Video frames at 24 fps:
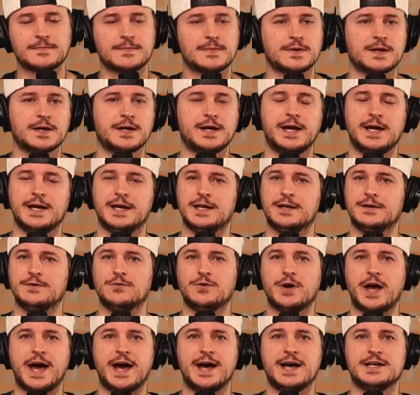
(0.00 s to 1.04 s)
And
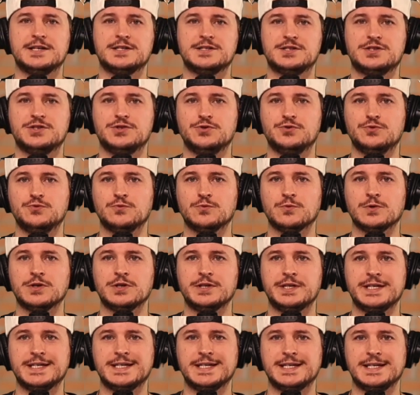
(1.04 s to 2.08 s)
as you
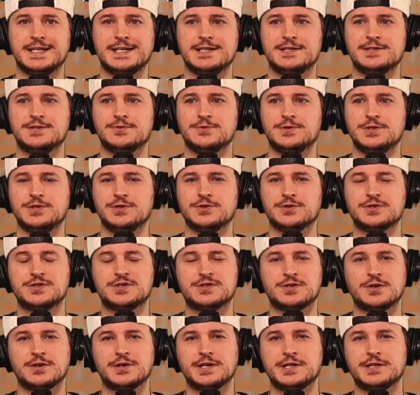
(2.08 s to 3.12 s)
really get into it, you're
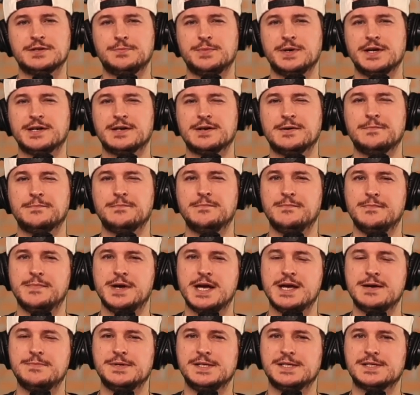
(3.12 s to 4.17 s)
starting to pick up
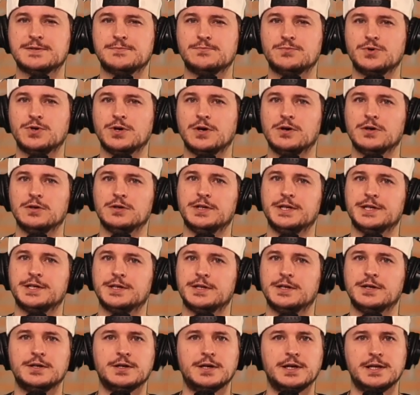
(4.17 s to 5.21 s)
maybe some garlic
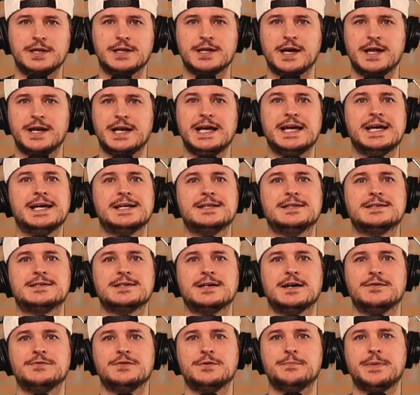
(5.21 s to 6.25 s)
in that hint
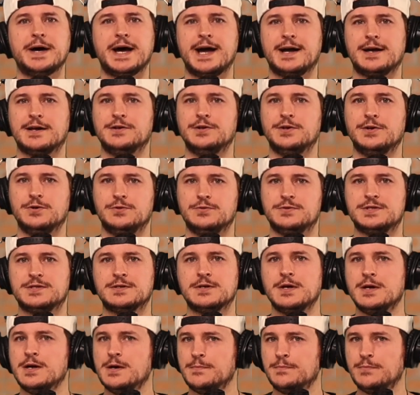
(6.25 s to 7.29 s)
of the back notes.
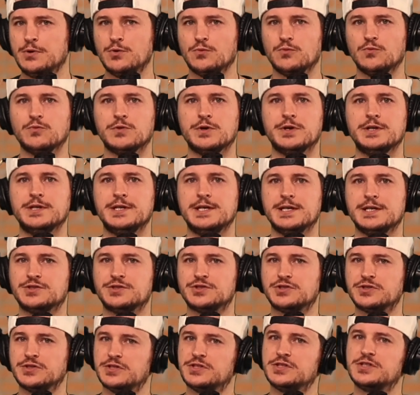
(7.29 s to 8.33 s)
But really, it's
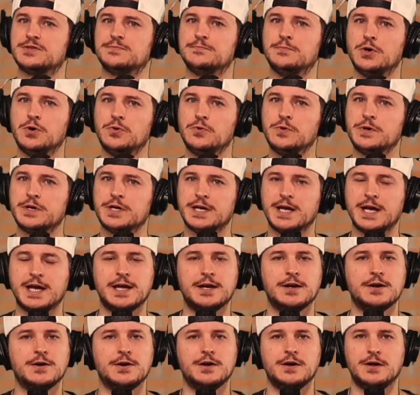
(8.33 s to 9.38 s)
just smoke
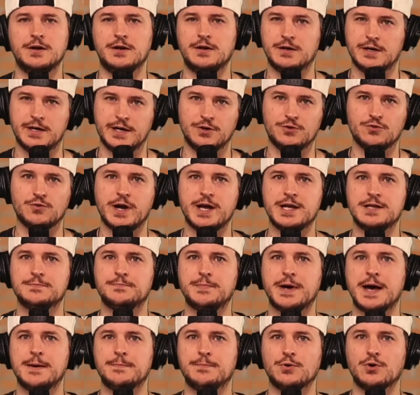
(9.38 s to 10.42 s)
and a great
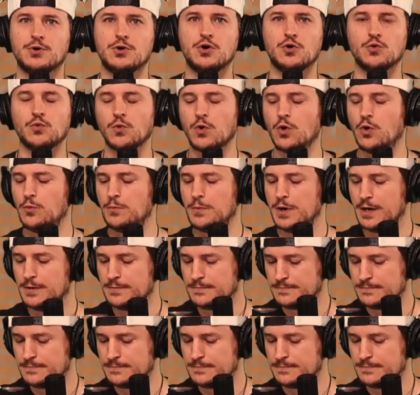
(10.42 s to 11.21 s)
pepper aroma.